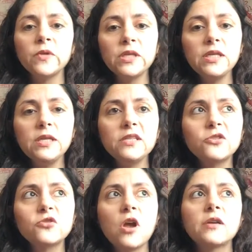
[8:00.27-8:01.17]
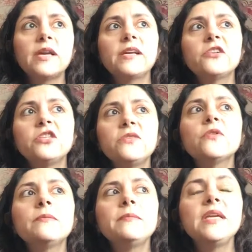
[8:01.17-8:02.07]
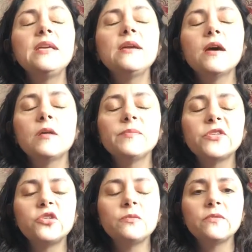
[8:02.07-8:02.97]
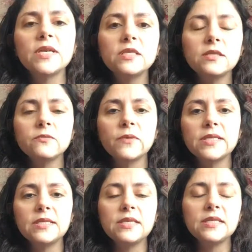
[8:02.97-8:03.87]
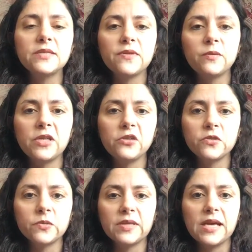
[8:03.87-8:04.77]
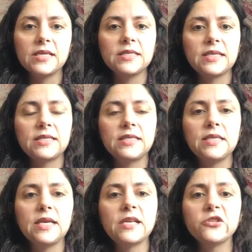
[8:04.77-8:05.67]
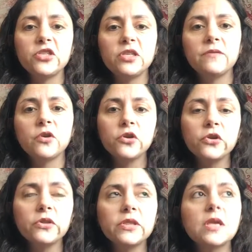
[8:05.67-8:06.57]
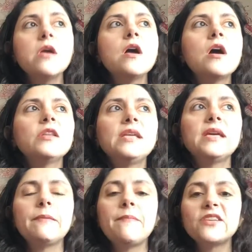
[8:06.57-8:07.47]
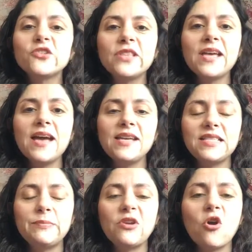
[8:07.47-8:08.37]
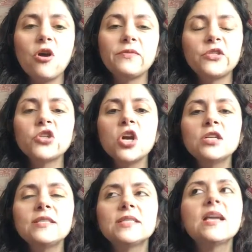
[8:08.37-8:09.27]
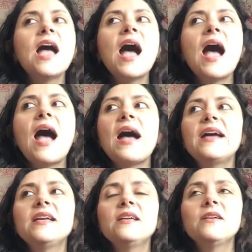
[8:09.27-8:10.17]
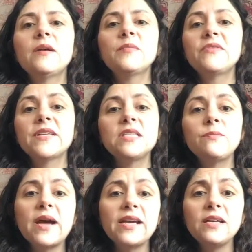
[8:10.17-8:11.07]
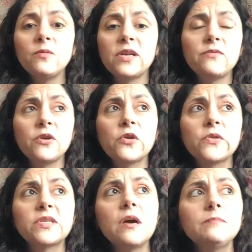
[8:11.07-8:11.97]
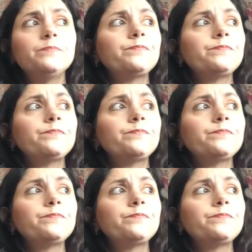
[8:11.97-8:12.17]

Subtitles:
really strong energy for me. The Schumann resonance, if anybody knows what that is, that's the energy of the earth. They can measure that. It's been off the charts. I am affected by it whenever it goes up